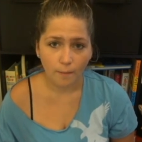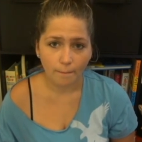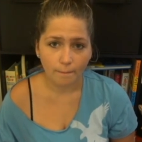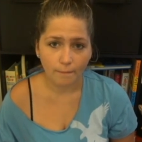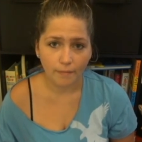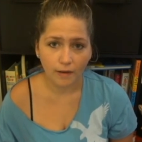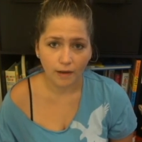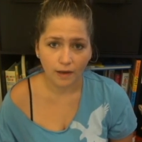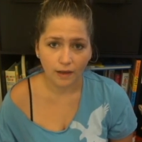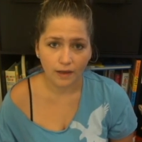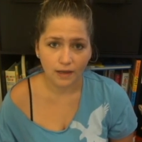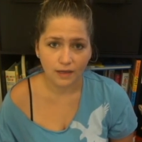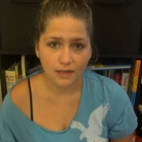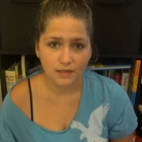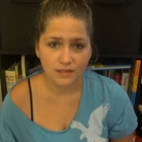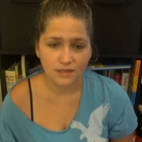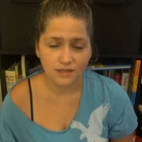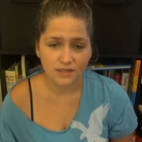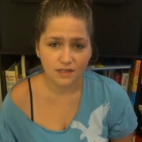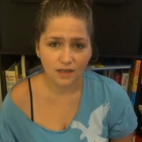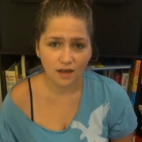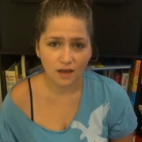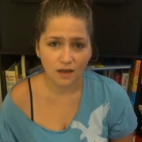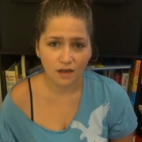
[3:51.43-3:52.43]

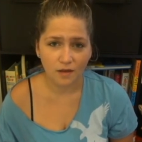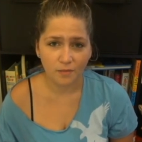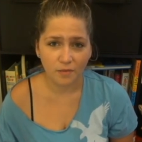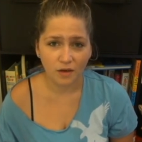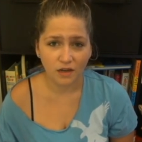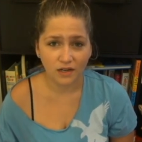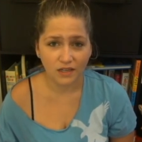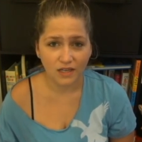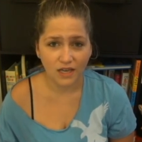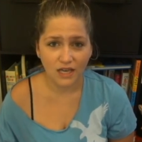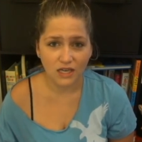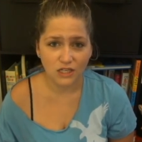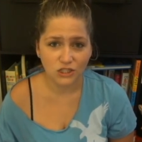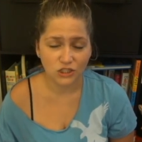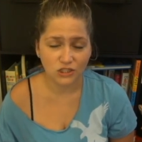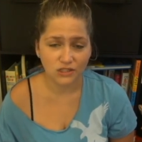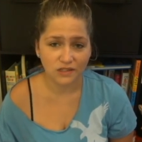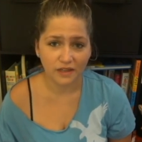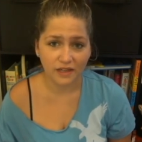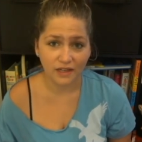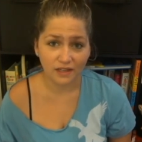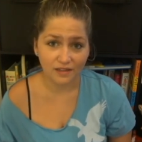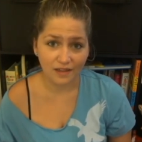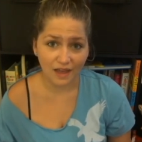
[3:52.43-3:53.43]
but on occasion,
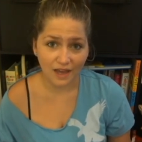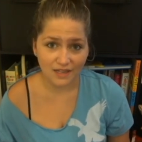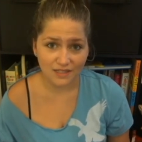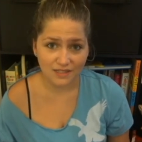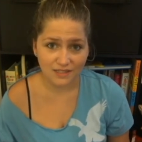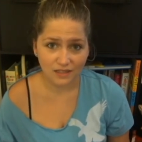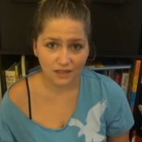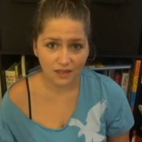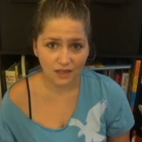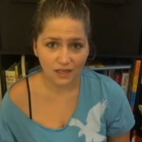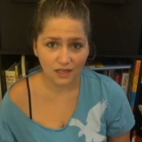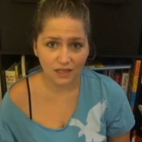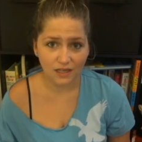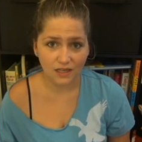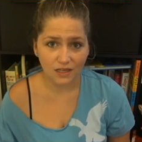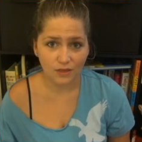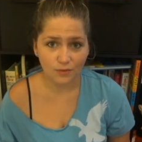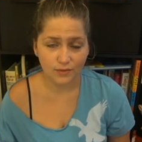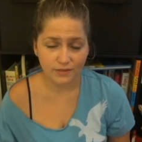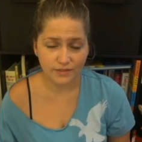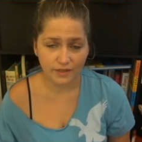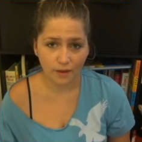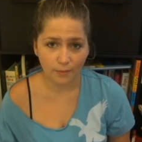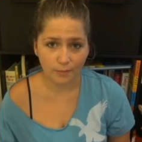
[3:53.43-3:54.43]
like last night, he
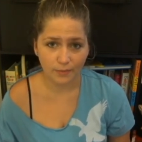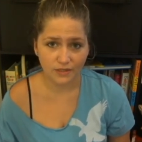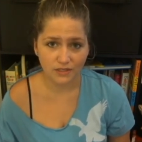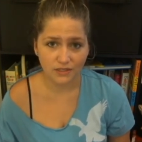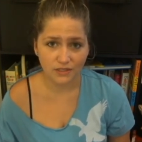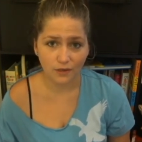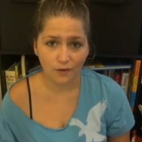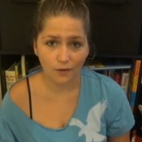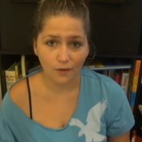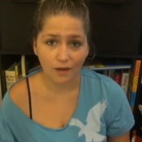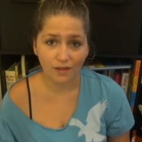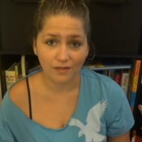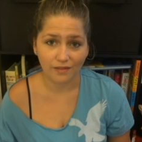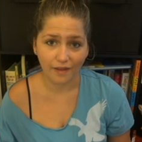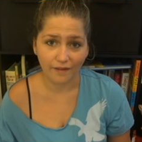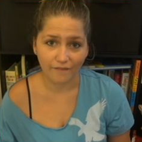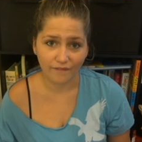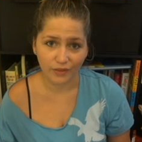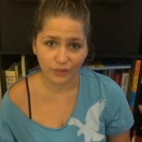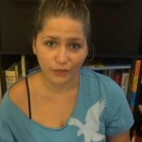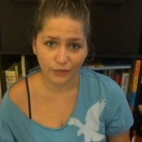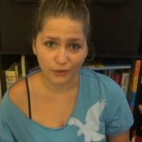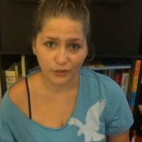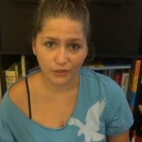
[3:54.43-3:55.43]
was up until
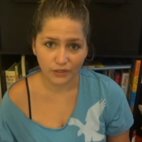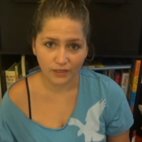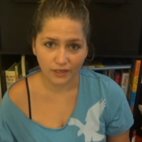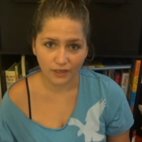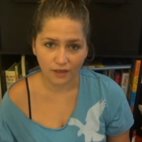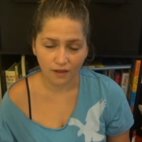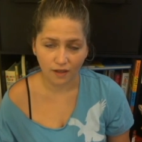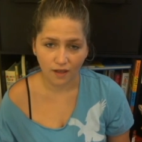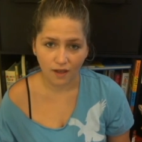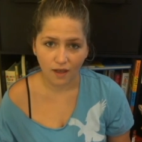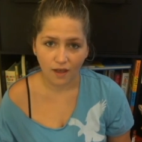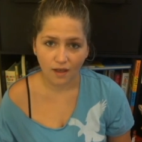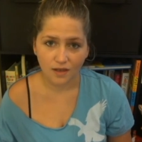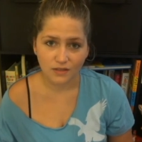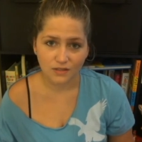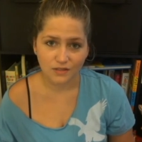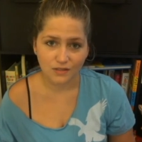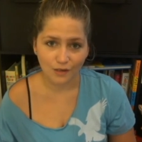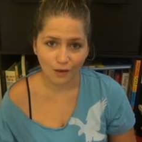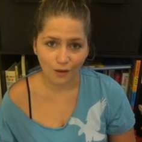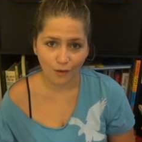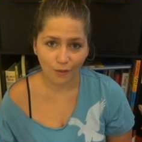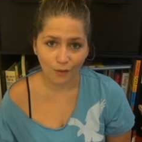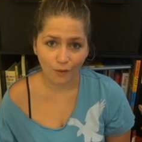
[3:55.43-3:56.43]
11:30,
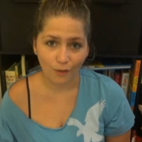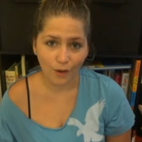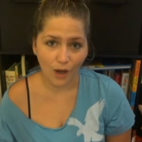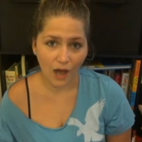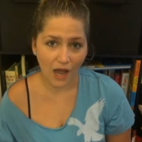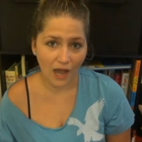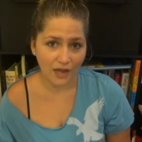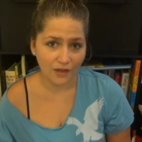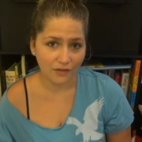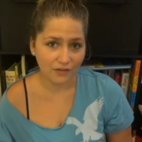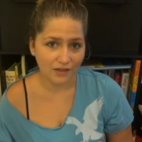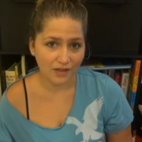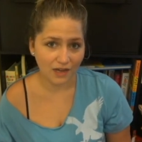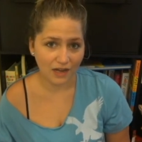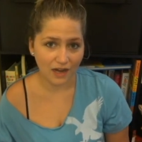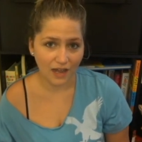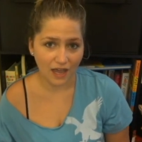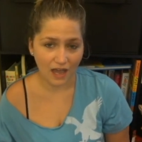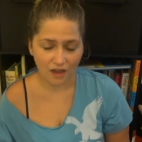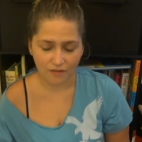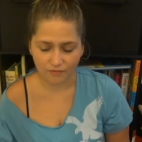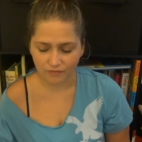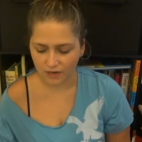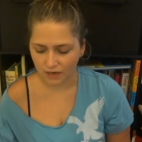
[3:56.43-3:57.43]
so I only got a
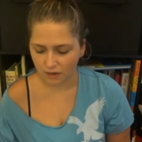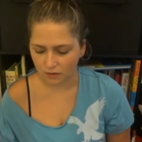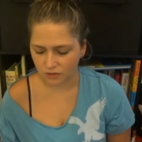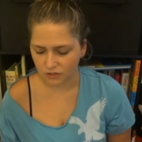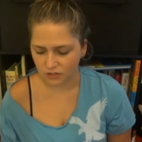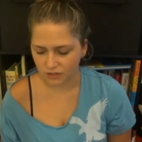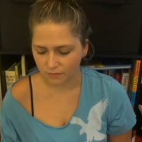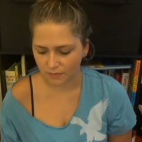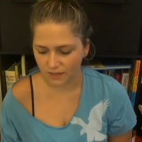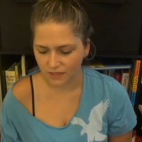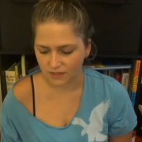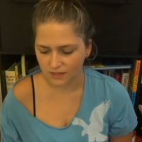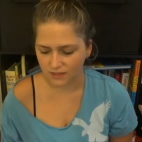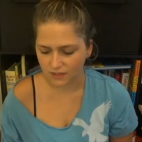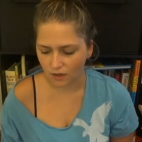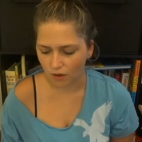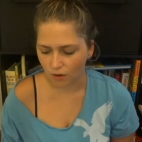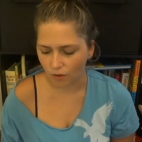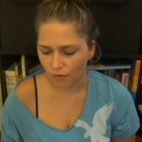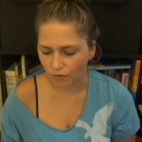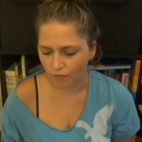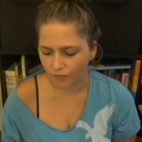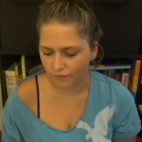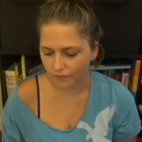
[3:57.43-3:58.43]
half an hour to
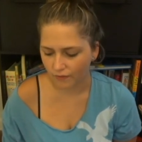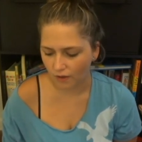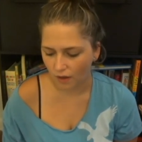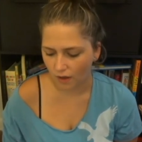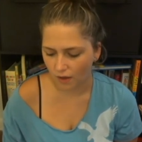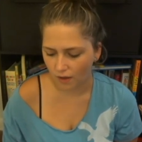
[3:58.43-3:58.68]
myself,